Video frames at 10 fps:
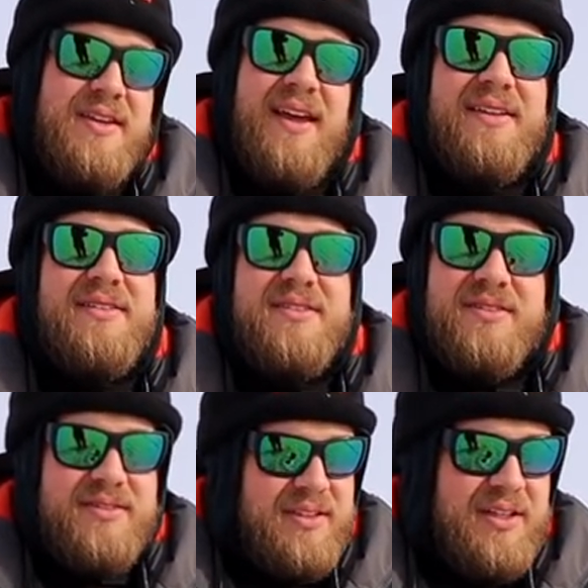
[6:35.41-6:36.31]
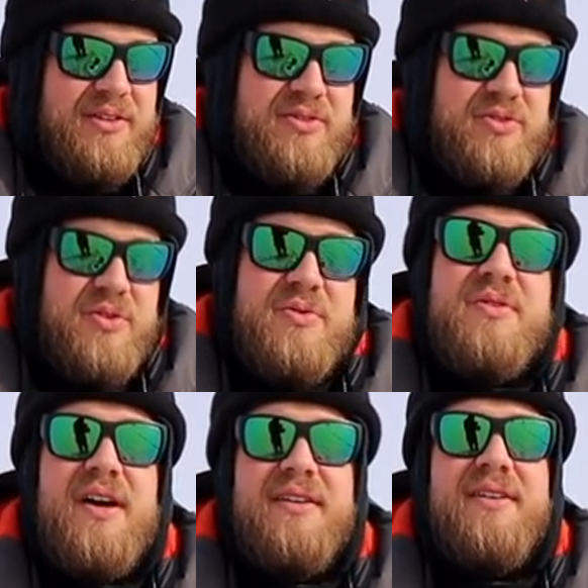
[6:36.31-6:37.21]
That little do
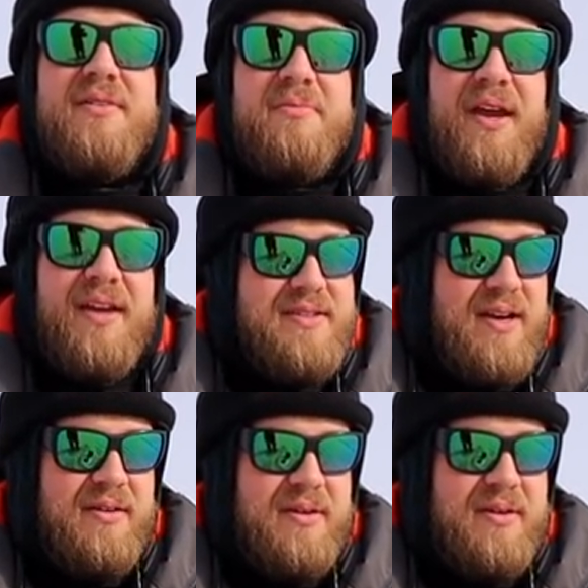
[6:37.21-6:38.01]
nothing bait down